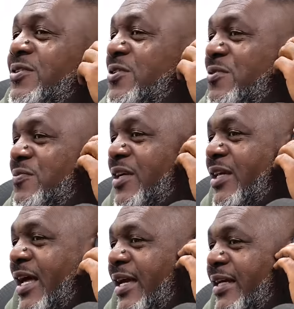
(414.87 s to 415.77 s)
Do you
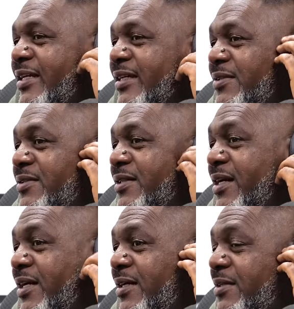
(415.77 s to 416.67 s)
feel like because
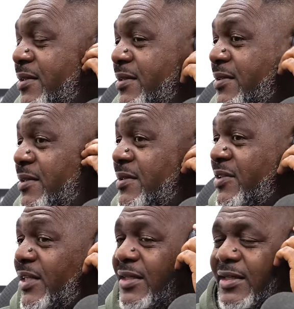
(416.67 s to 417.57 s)
uh,
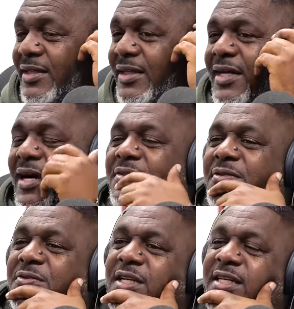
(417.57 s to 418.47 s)
he
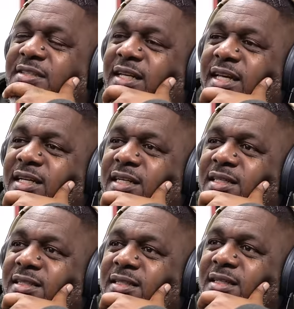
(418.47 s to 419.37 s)
also says that
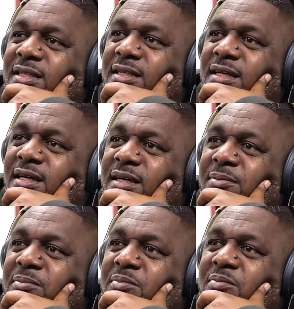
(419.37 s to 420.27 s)
uh,
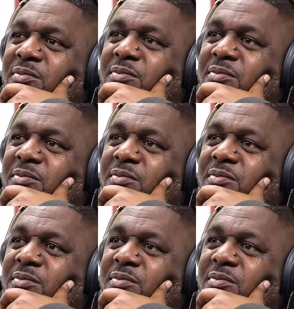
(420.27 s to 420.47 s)
um,